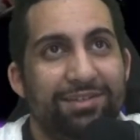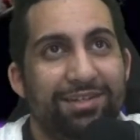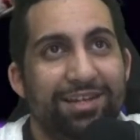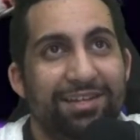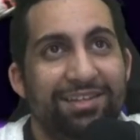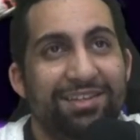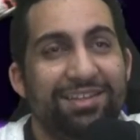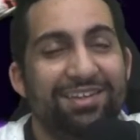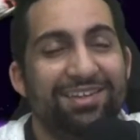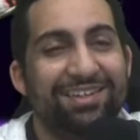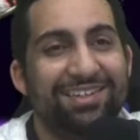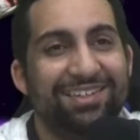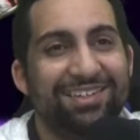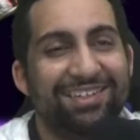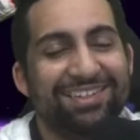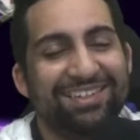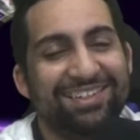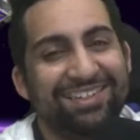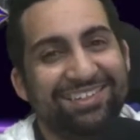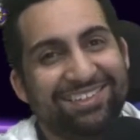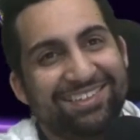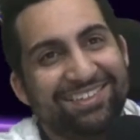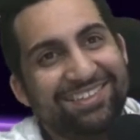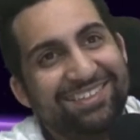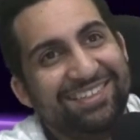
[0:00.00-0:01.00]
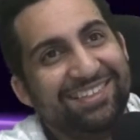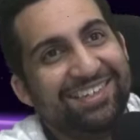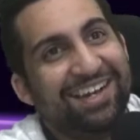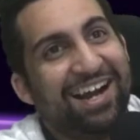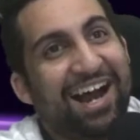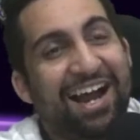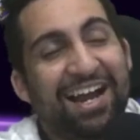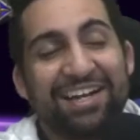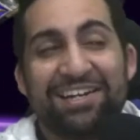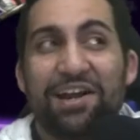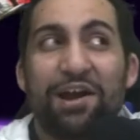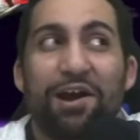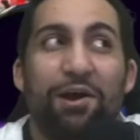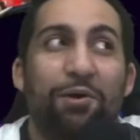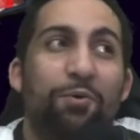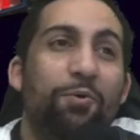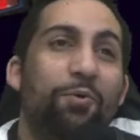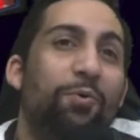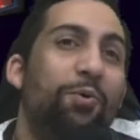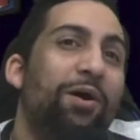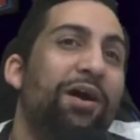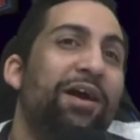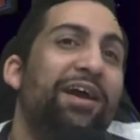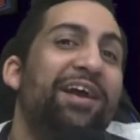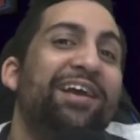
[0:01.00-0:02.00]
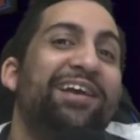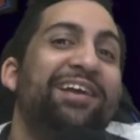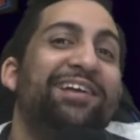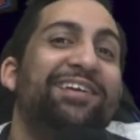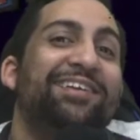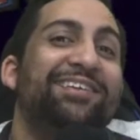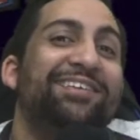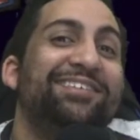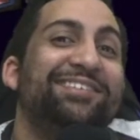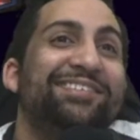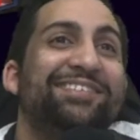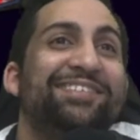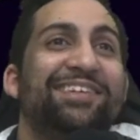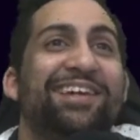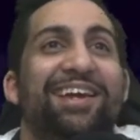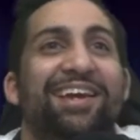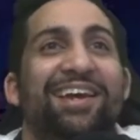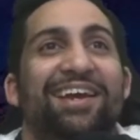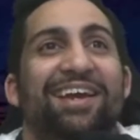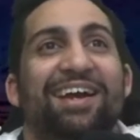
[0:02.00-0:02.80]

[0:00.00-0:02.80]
I can't wait.